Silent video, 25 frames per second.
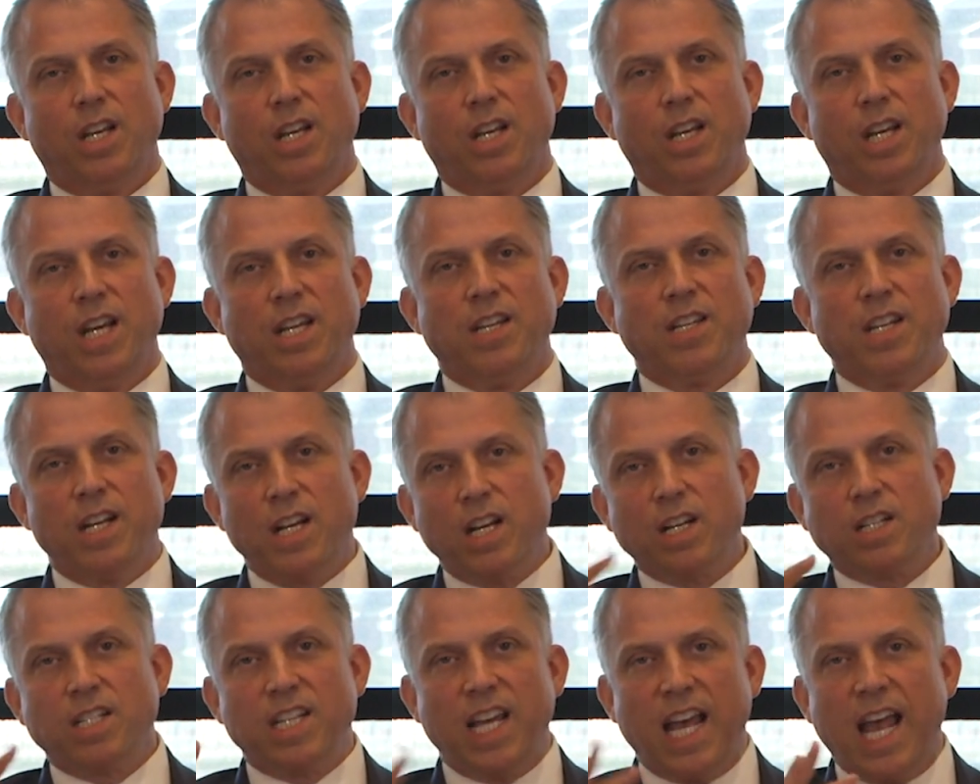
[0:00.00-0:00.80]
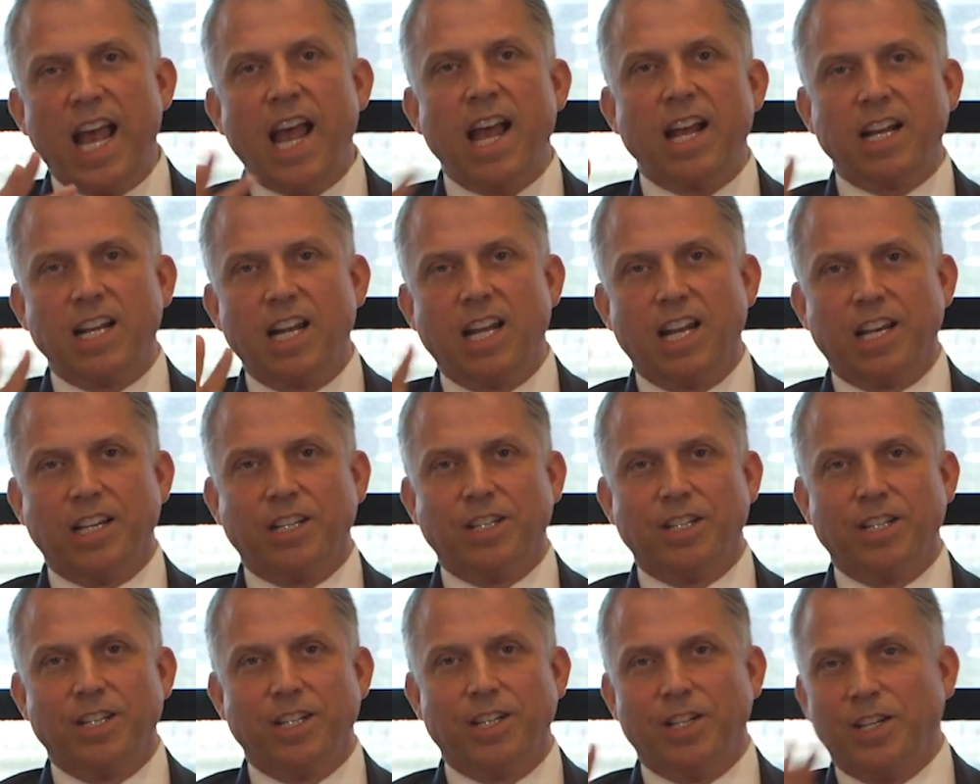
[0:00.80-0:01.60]
And their
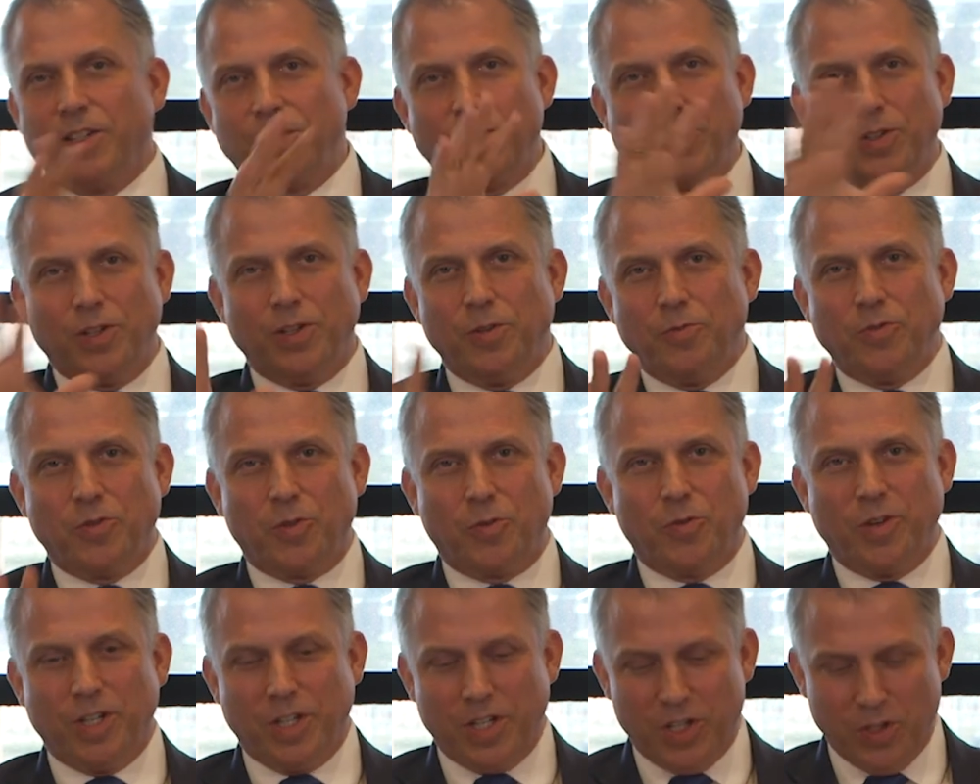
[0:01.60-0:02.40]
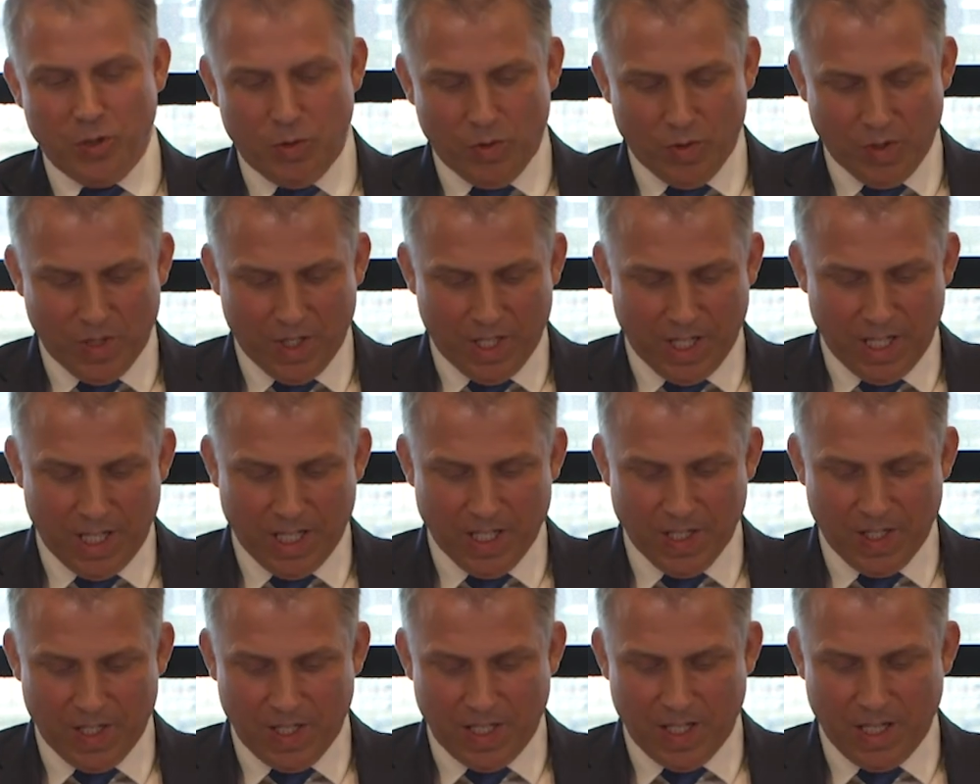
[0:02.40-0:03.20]
tagline, and I thought it was quite interesting,
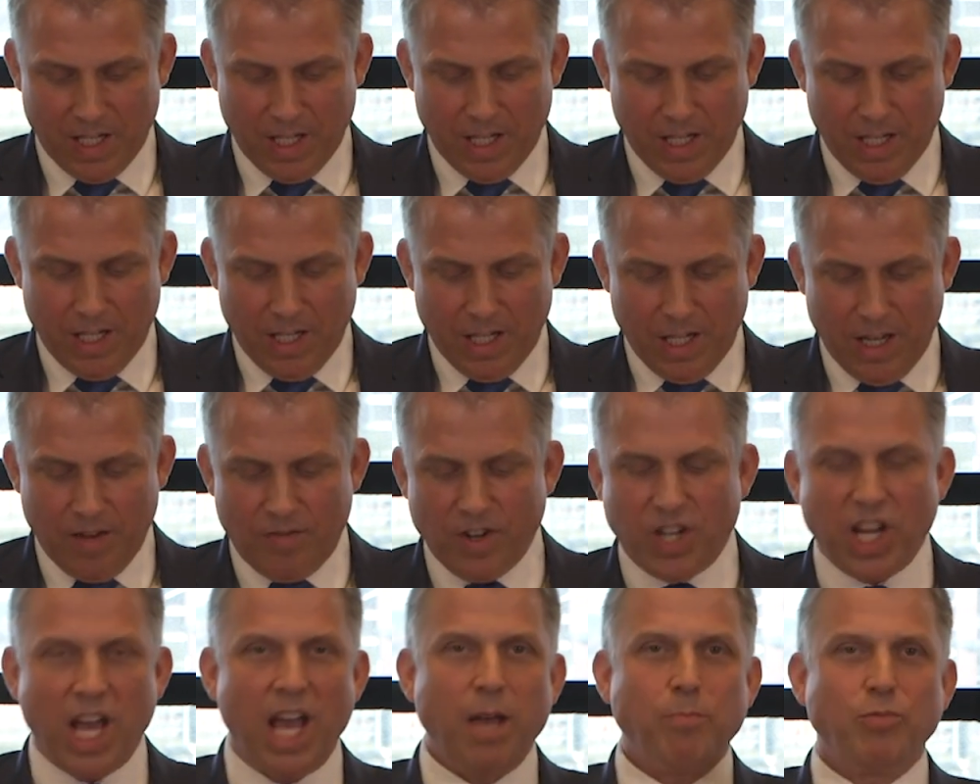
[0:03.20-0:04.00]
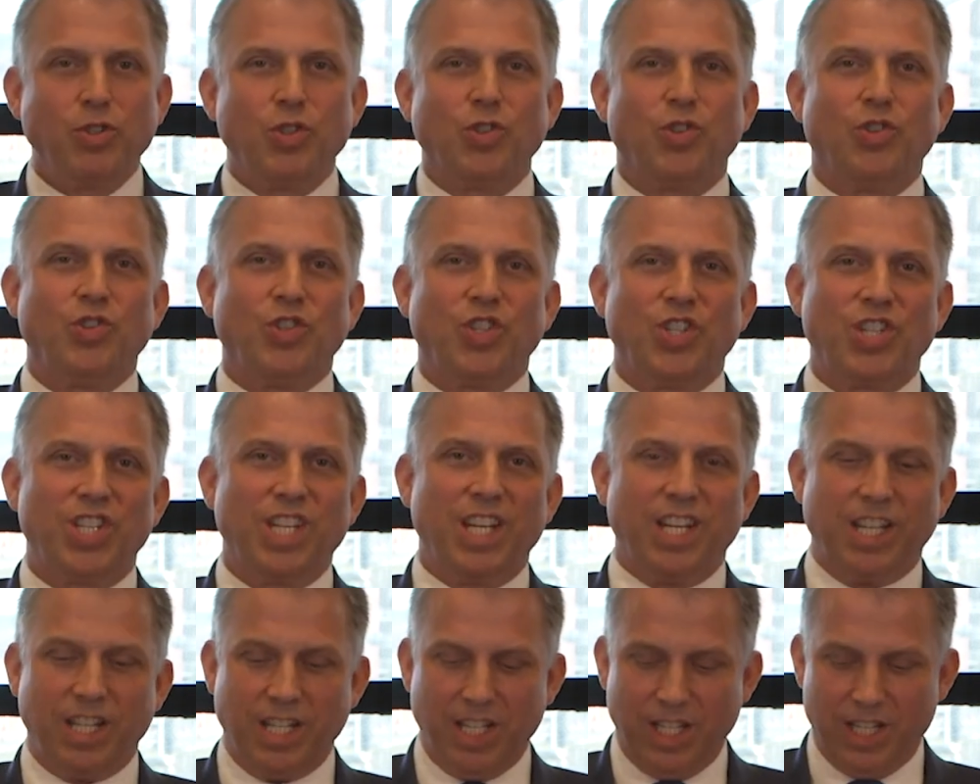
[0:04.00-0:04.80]
is if it happens on
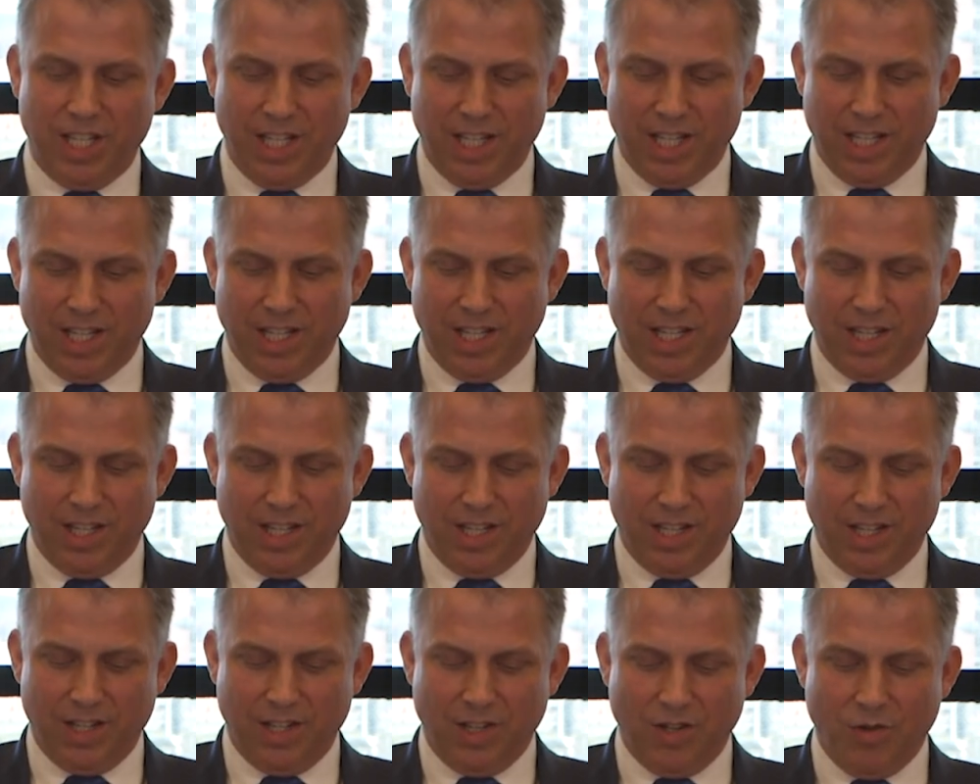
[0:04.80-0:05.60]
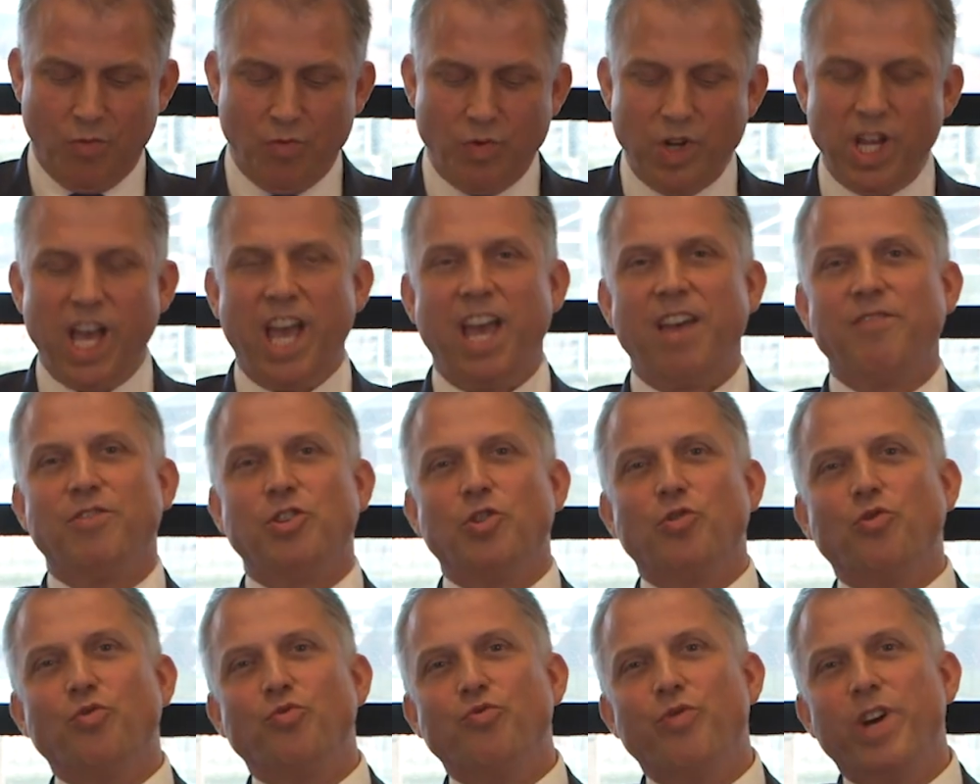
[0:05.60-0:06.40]
site, we have it
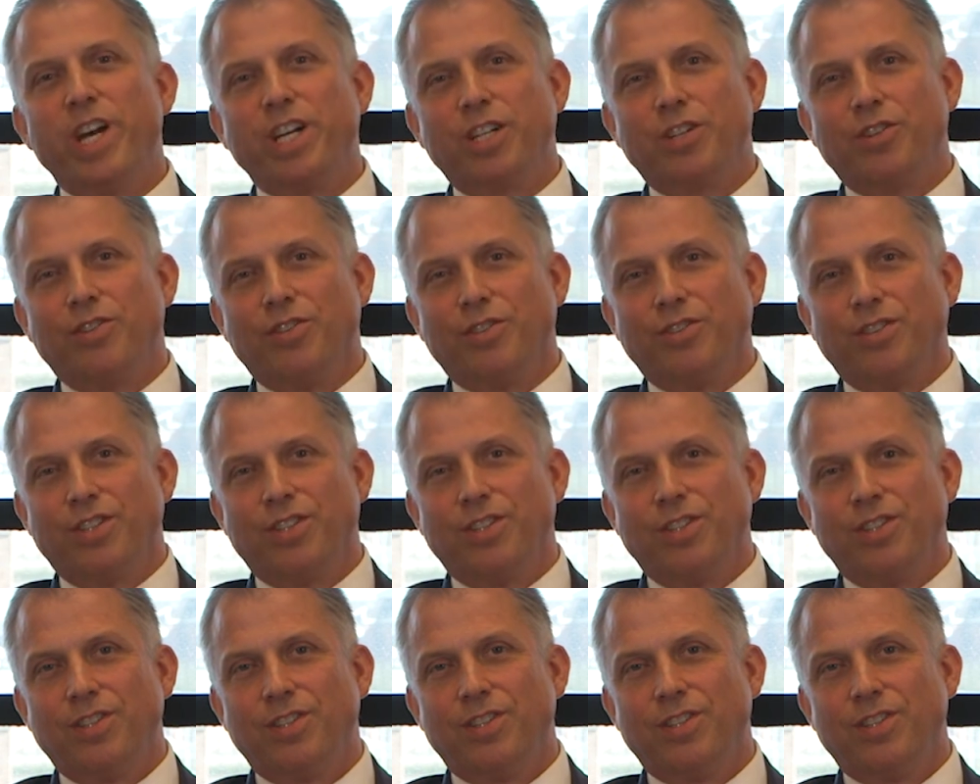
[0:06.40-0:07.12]
on record.